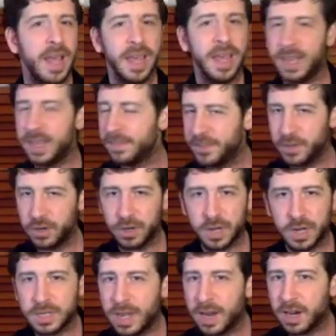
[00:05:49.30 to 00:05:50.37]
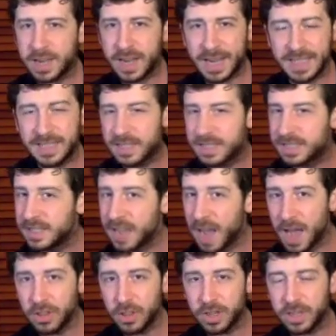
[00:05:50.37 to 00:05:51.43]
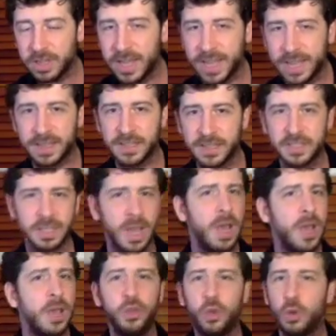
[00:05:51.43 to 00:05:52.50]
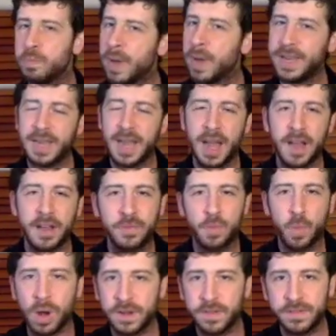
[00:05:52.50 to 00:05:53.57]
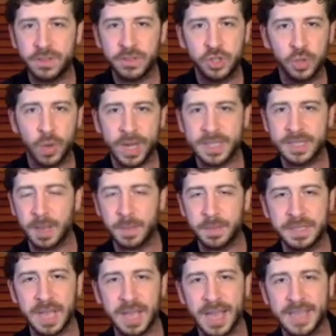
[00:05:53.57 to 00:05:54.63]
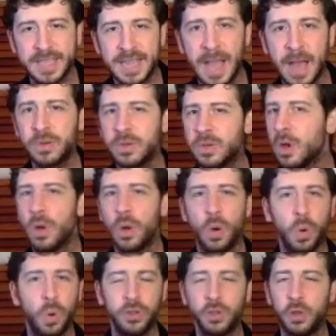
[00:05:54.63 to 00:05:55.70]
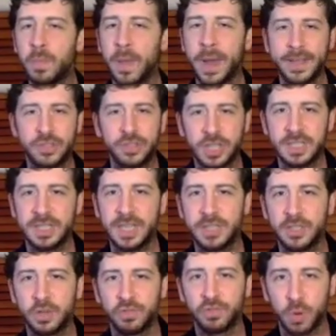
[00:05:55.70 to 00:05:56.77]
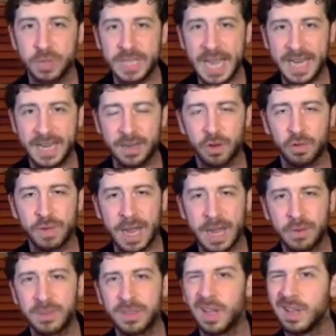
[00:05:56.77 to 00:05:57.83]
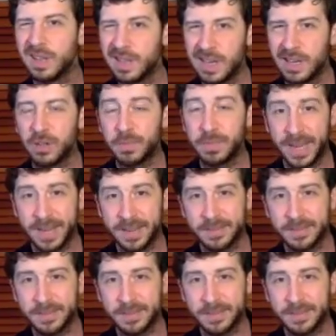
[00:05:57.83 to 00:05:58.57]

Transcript: If your clarinet does not look like this, you might have one of the joints upside down, or you might just need to rotate it around a little bit.